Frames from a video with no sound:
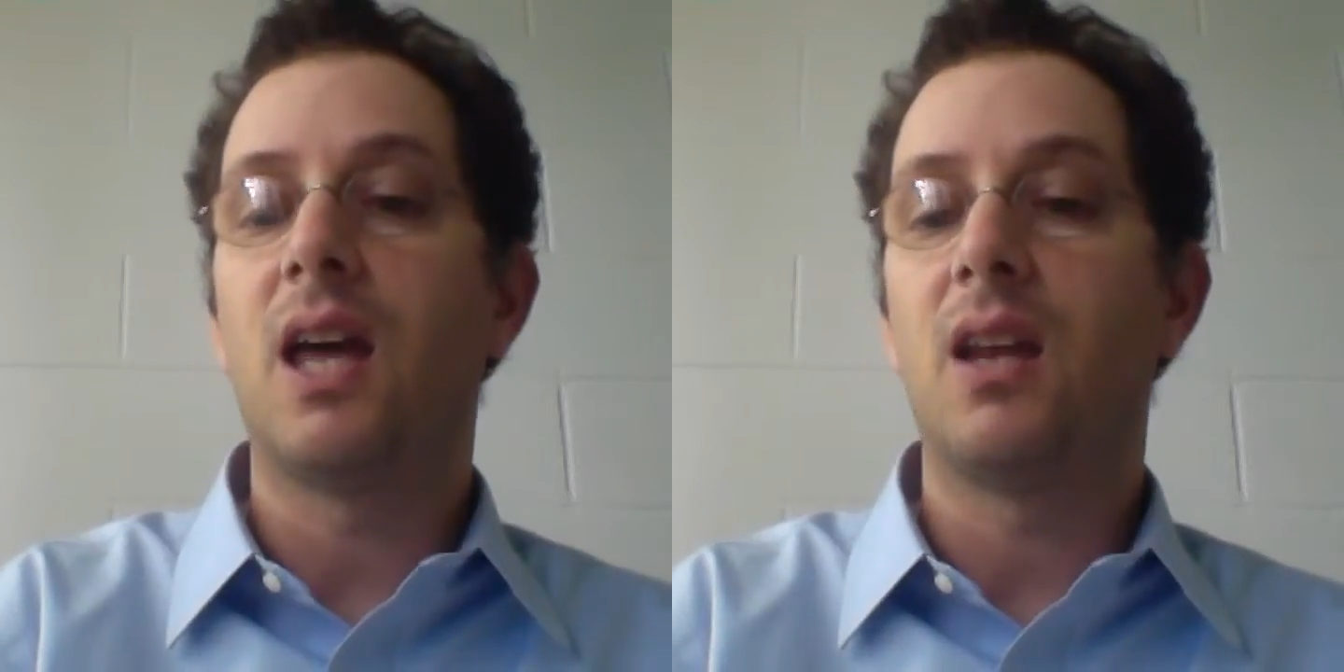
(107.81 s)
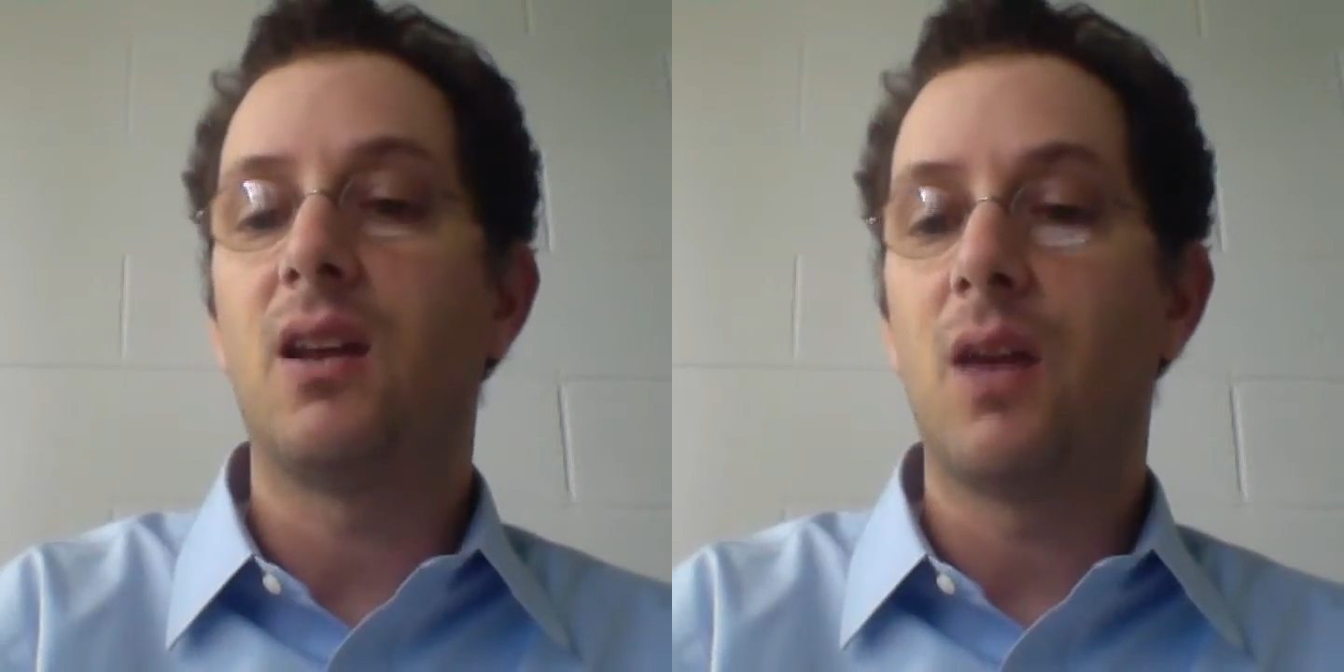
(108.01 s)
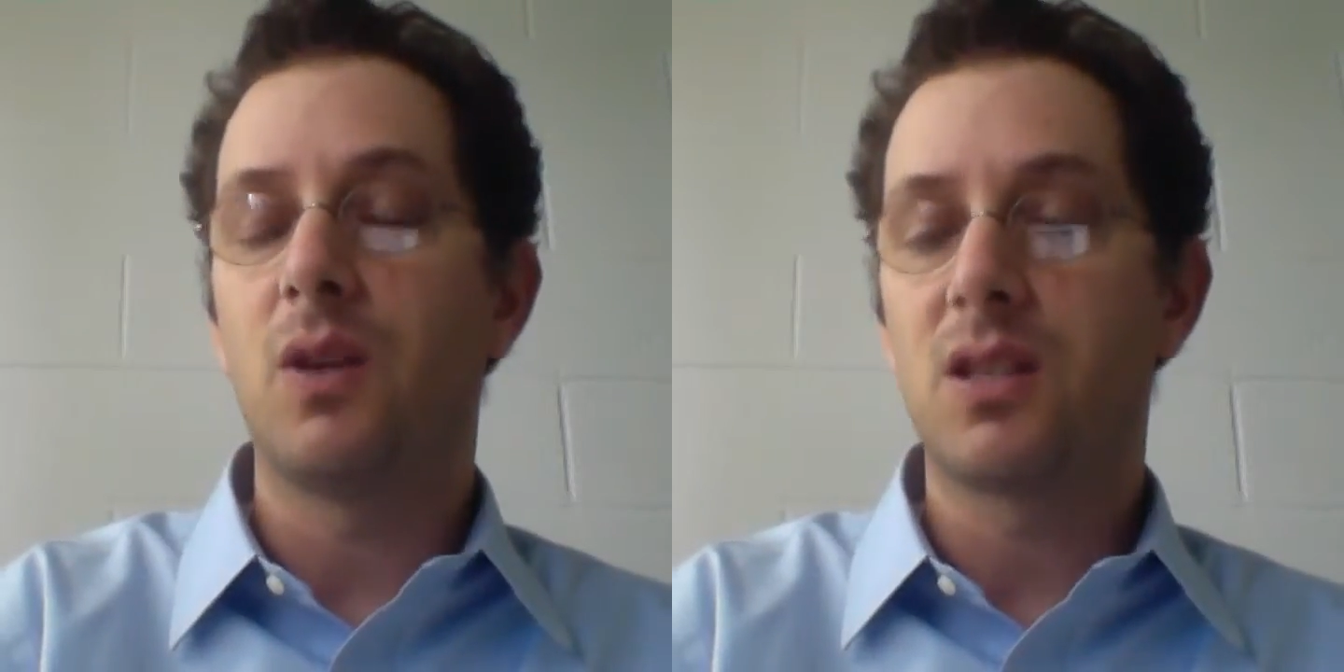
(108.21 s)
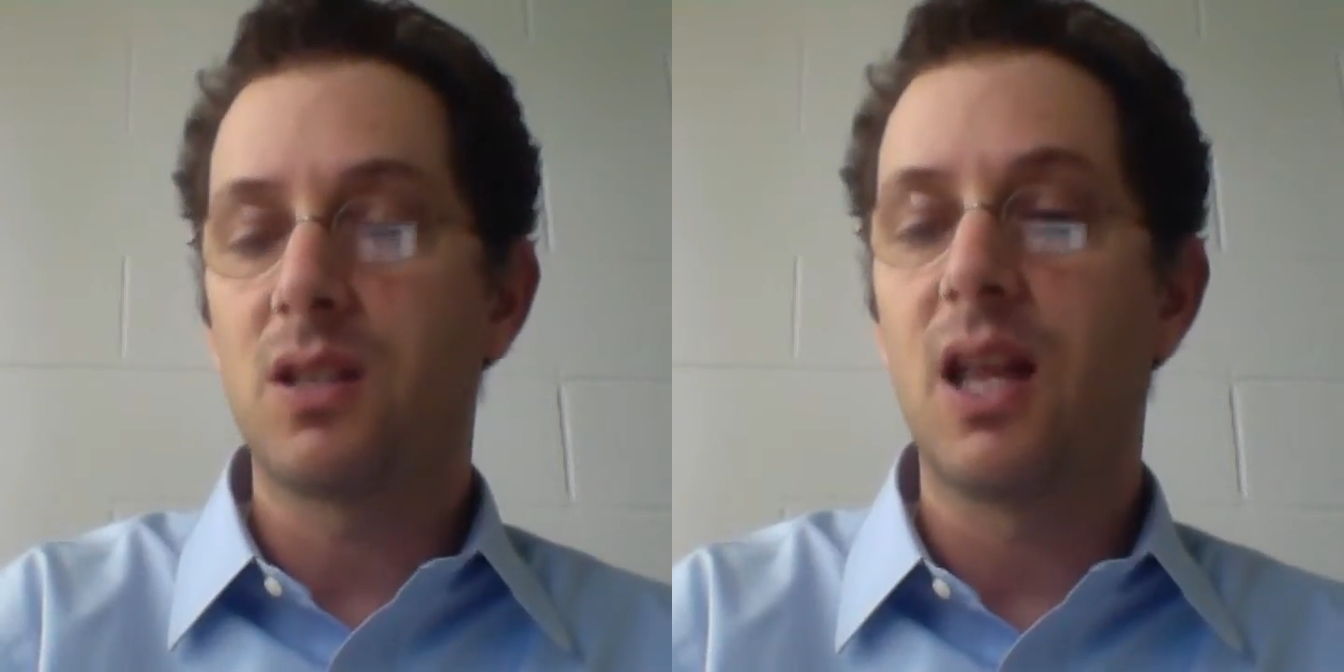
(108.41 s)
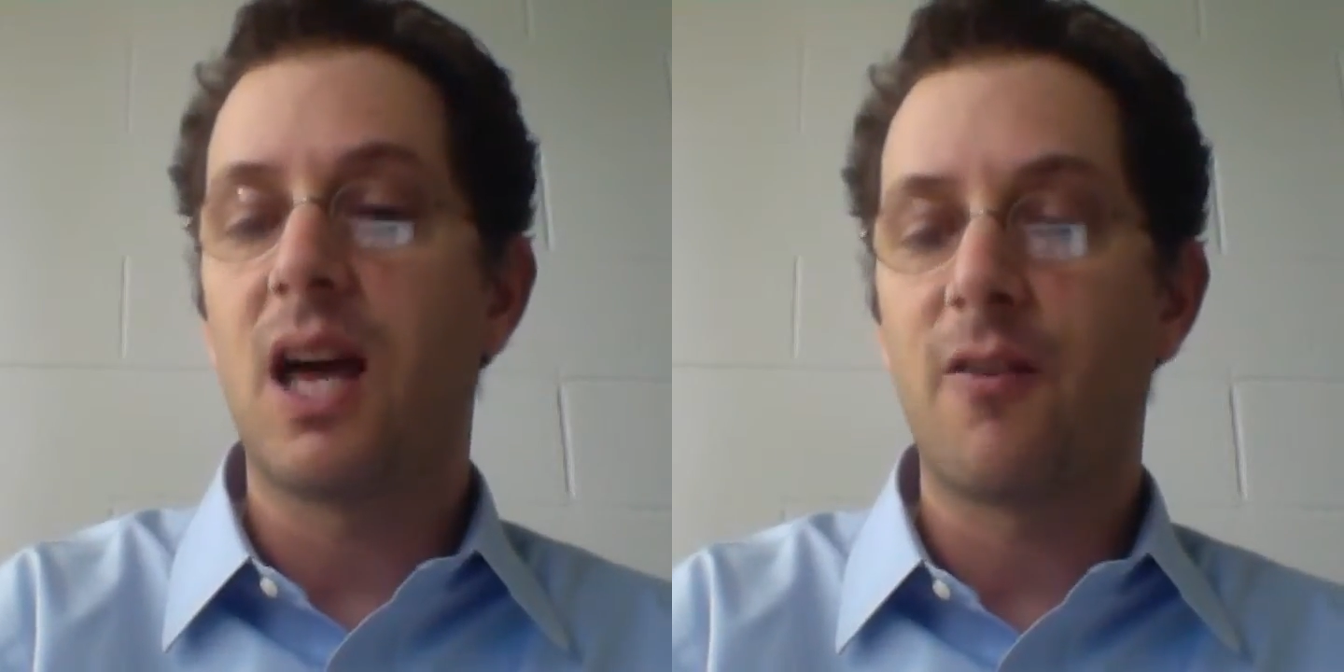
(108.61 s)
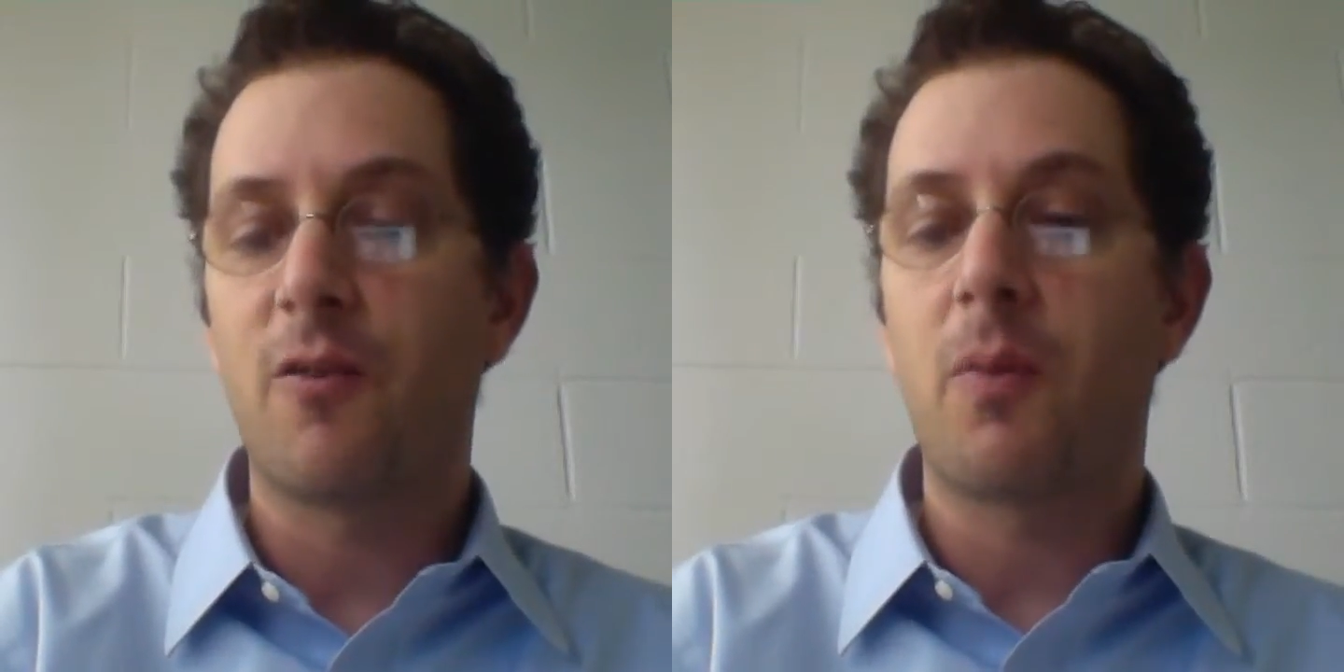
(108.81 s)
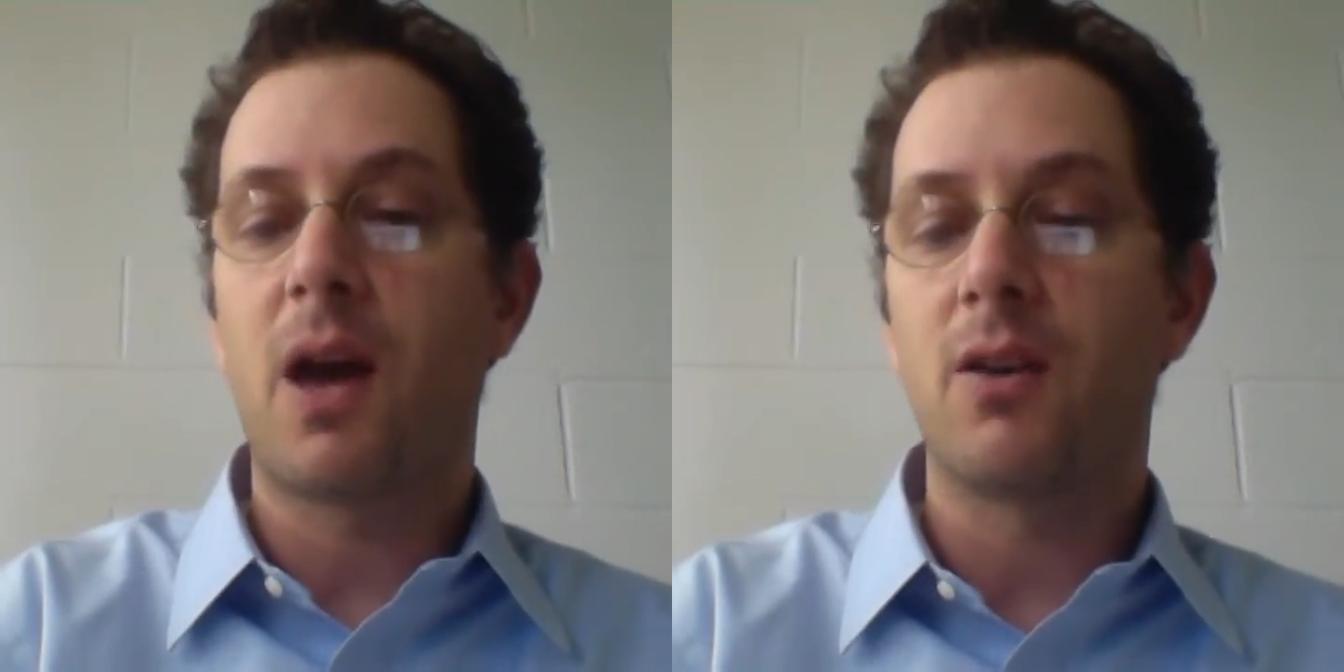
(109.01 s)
And we still have